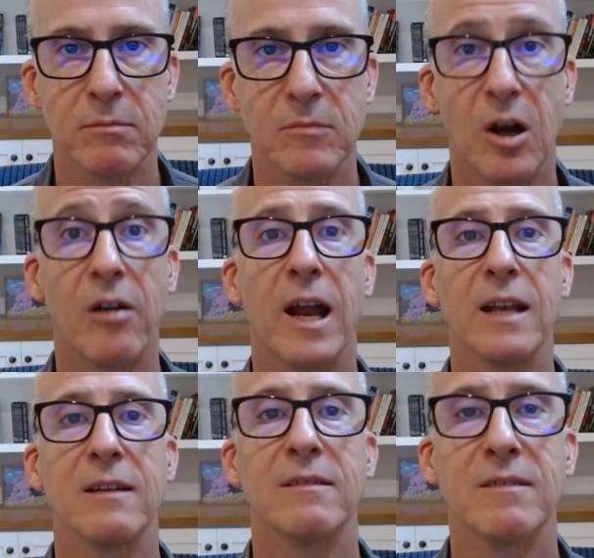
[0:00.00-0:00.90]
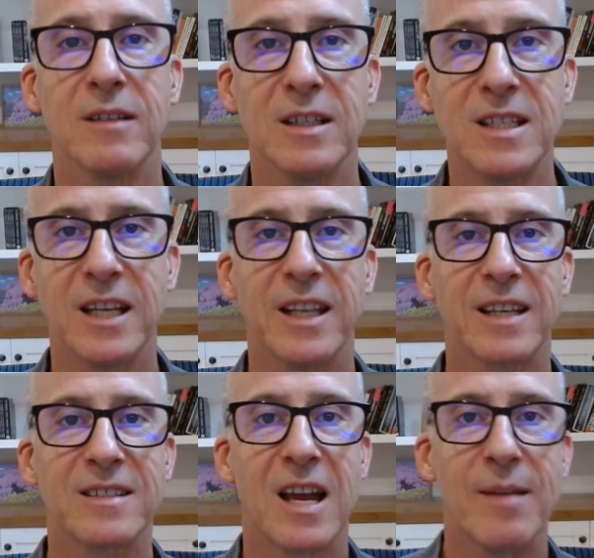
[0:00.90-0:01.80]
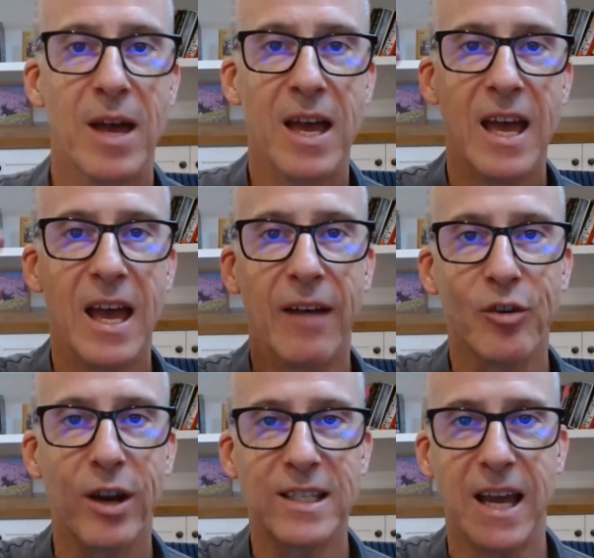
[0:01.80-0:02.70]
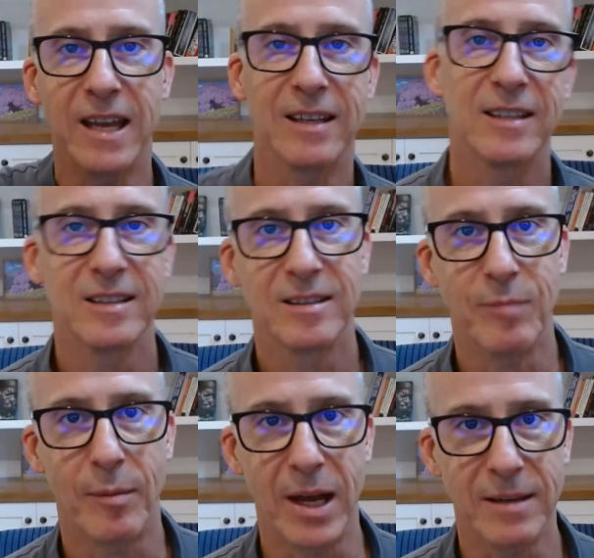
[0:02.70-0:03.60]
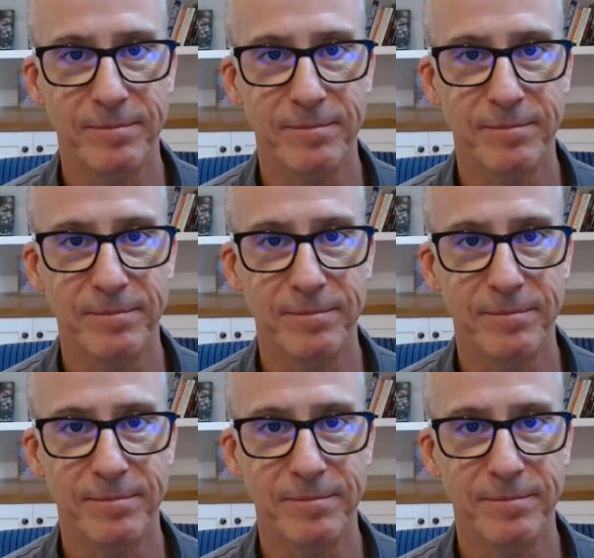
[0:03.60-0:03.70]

All right, until next time, have a great day. Bye-bye.